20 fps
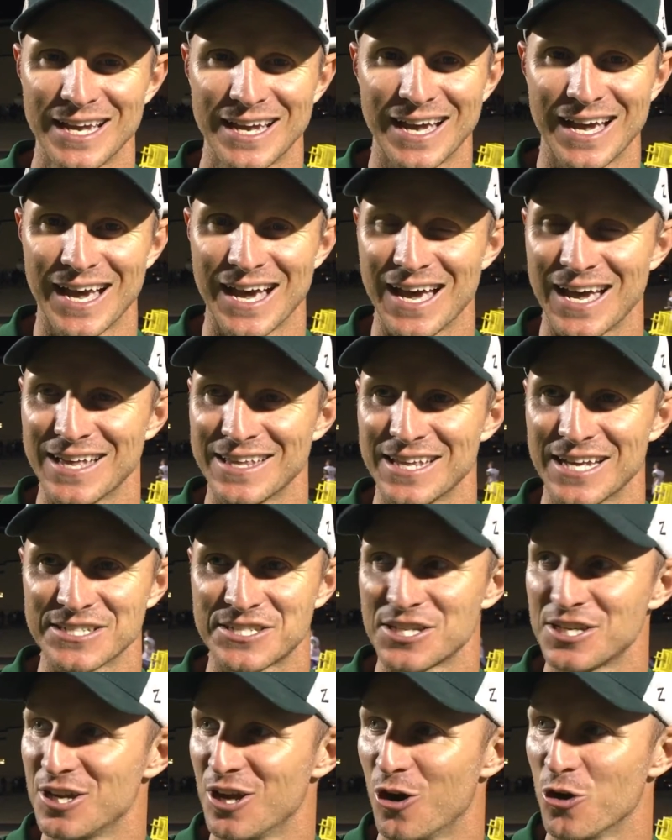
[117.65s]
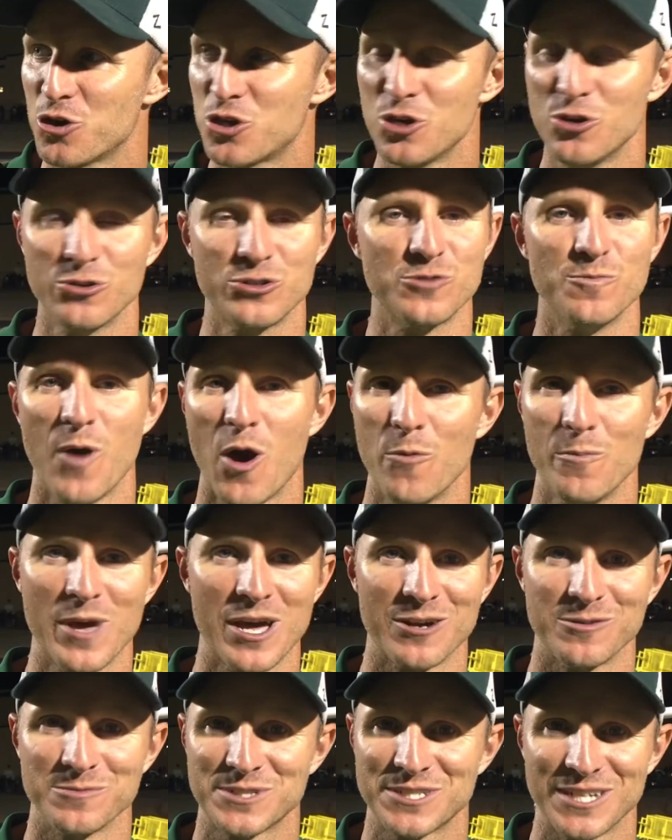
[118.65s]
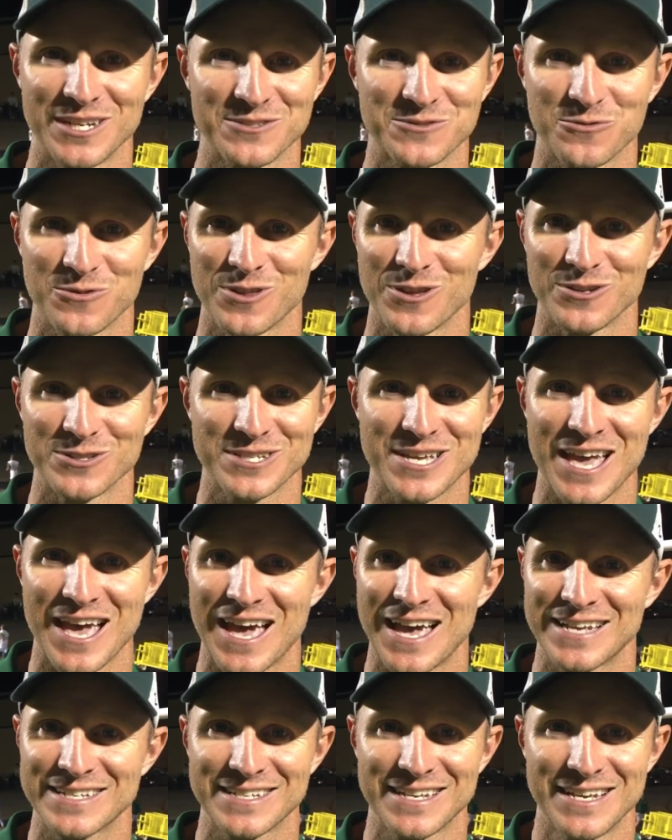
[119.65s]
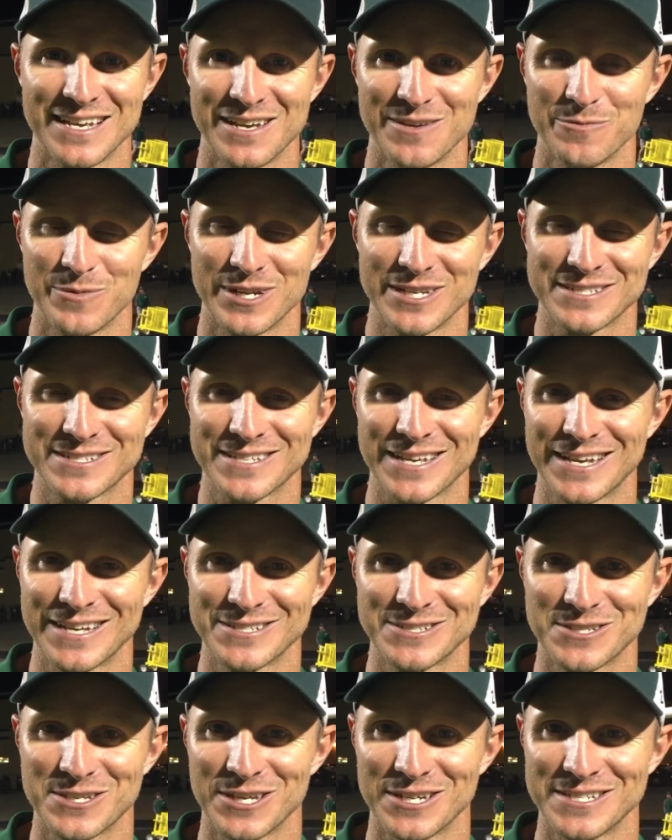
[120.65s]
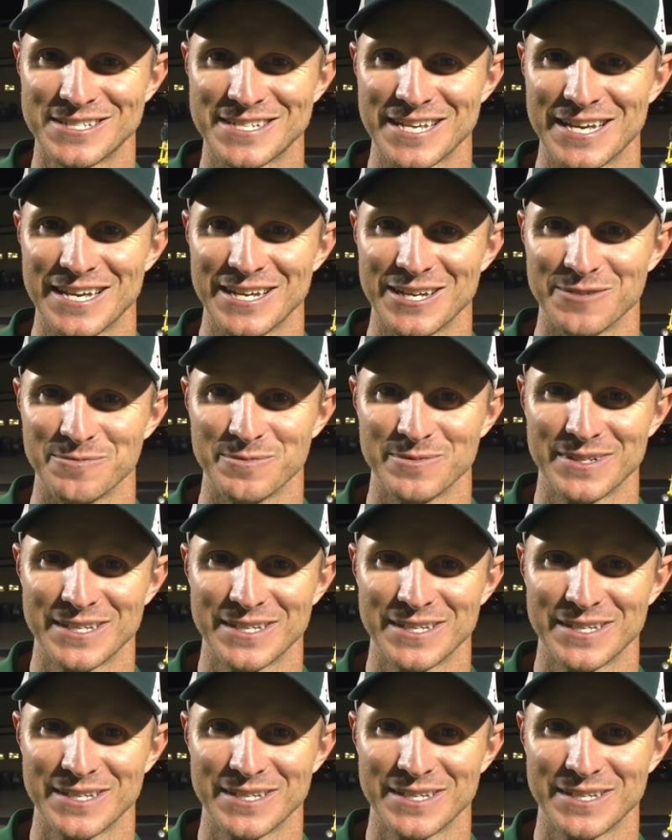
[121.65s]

Uh, that's you know huge momentum shifts for those guys. But it's, it's good to see him.